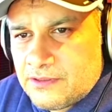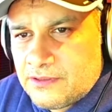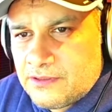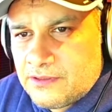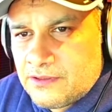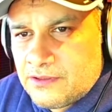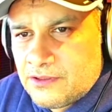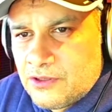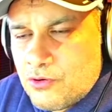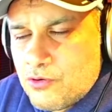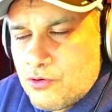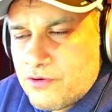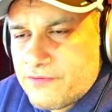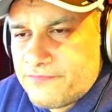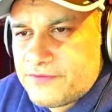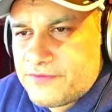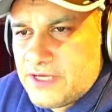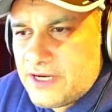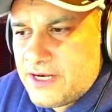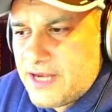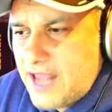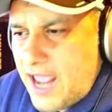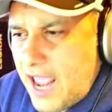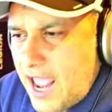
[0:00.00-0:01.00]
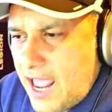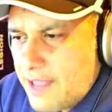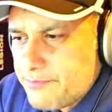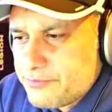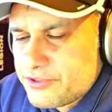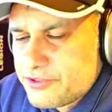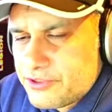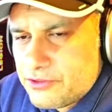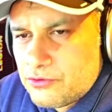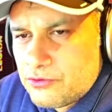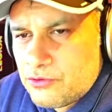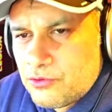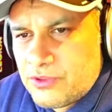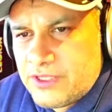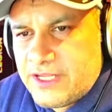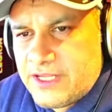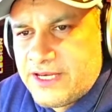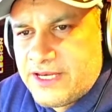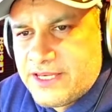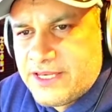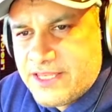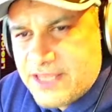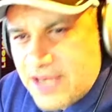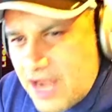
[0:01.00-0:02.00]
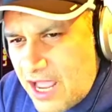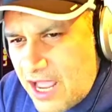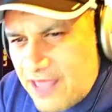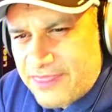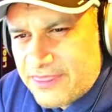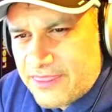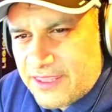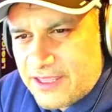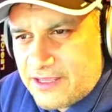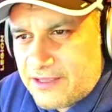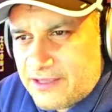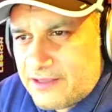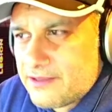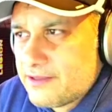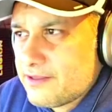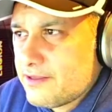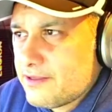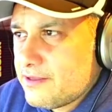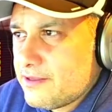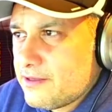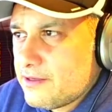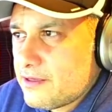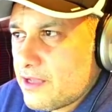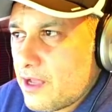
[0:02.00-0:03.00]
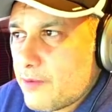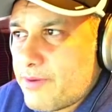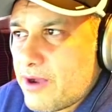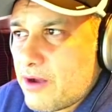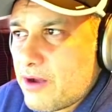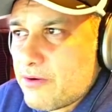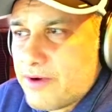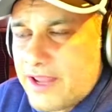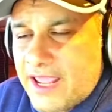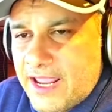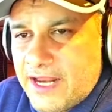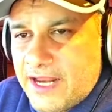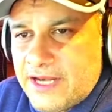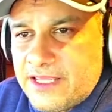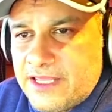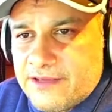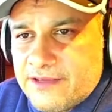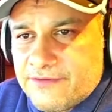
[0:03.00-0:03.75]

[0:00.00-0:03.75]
who have done absolutely nothing about any of